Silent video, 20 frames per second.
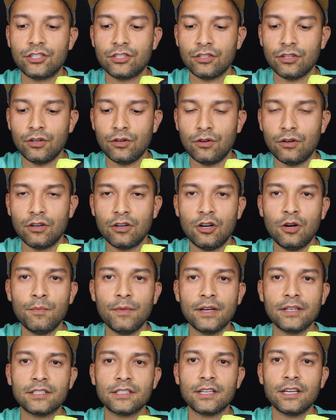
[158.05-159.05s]
So on all
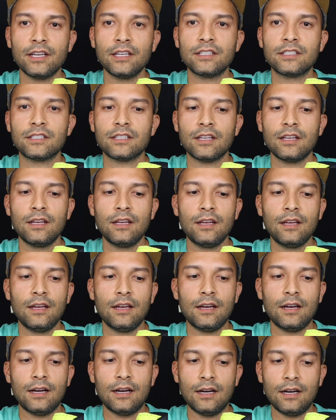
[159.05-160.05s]
my skates,
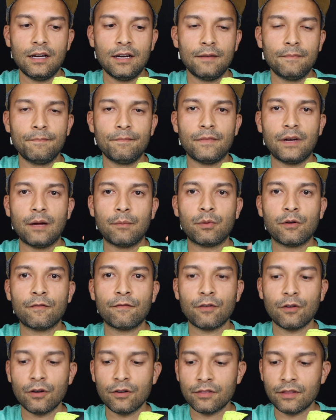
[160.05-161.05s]
I
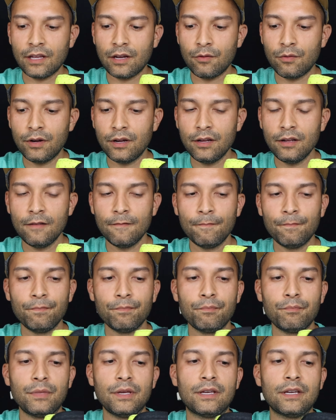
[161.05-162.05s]
prefer it that way,
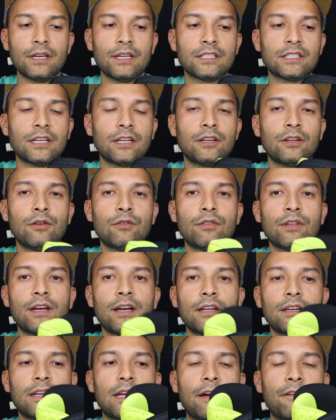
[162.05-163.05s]
because I know
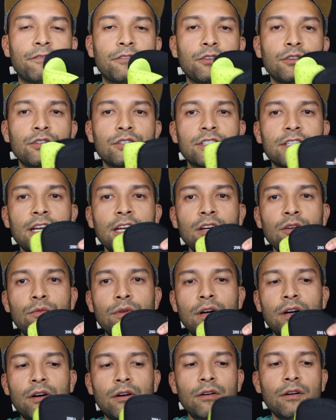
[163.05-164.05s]
that after you skate a
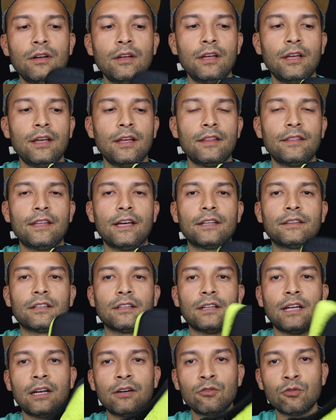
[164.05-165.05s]
while, that the
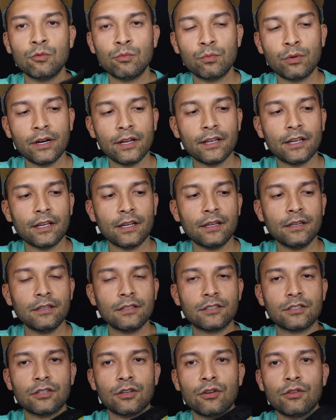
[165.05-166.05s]
liner will break in.
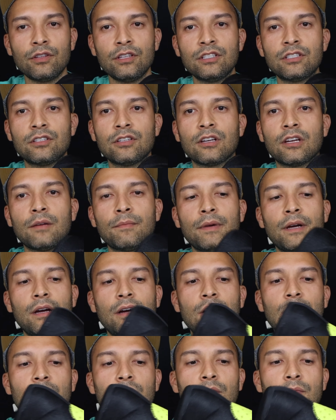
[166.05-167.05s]
So these took
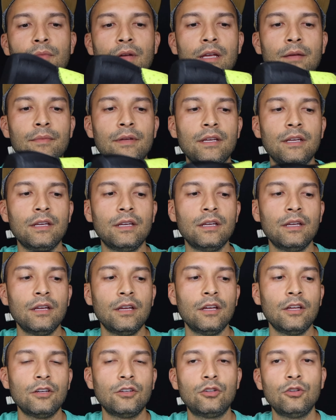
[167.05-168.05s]
about maybe
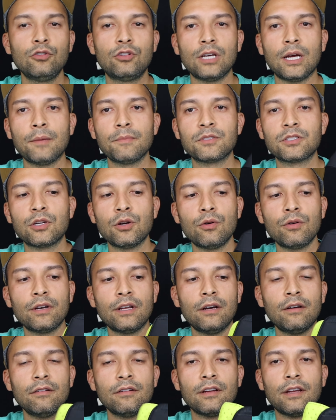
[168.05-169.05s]
2 times going
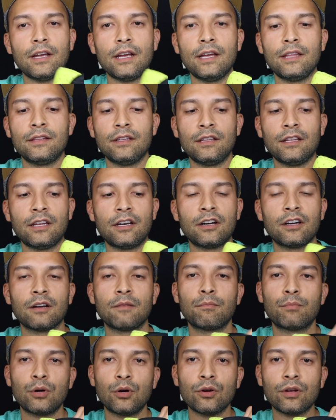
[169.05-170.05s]
out, and the liner
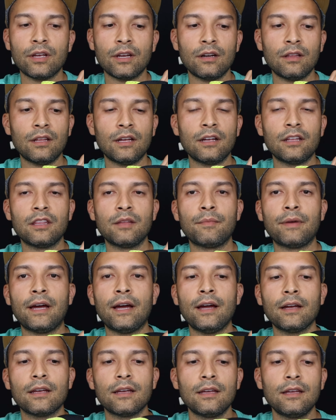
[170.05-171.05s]
broke in a lot in the
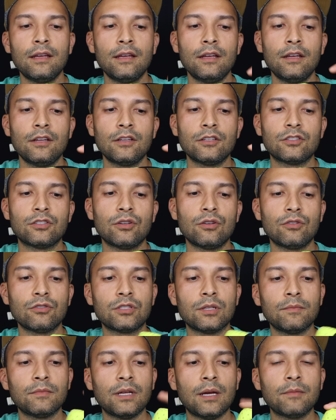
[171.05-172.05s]
back. So
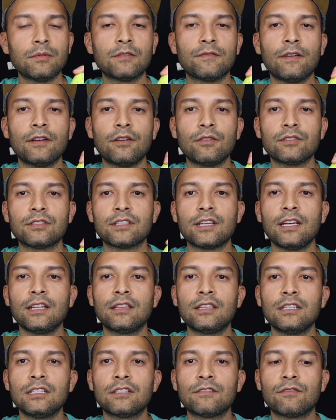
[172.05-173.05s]
sometimes if I don't
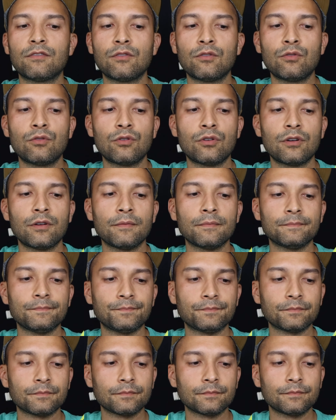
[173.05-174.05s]
skate these for
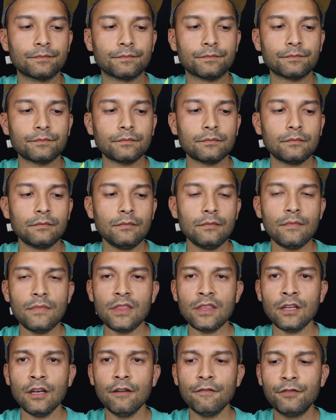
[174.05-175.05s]

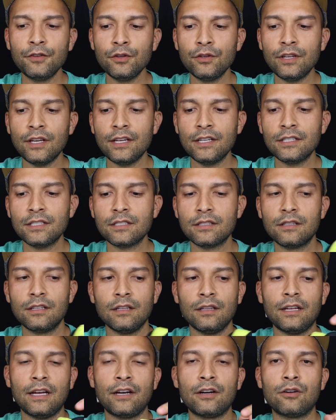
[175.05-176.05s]
a few days,
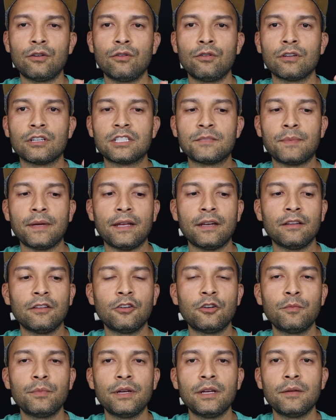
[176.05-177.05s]
the liner will expand a
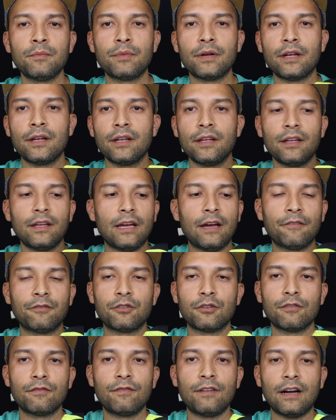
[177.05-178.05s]
little bit, but
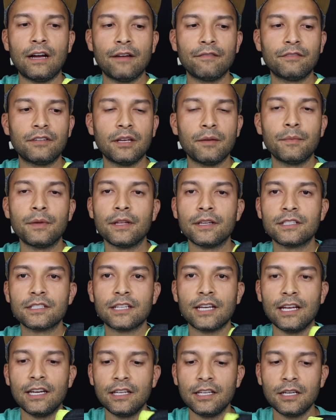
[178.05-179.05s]
after 5-10 minutes
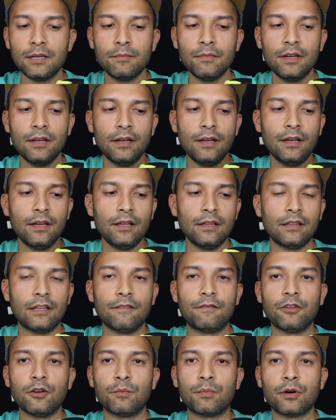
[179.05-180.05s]
skating them, they
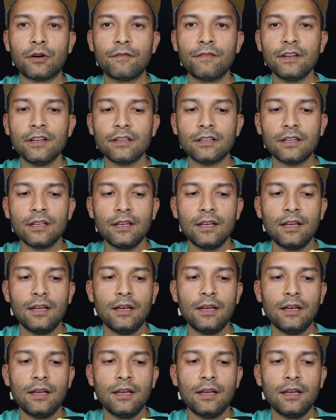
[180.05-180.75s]
feel perfect.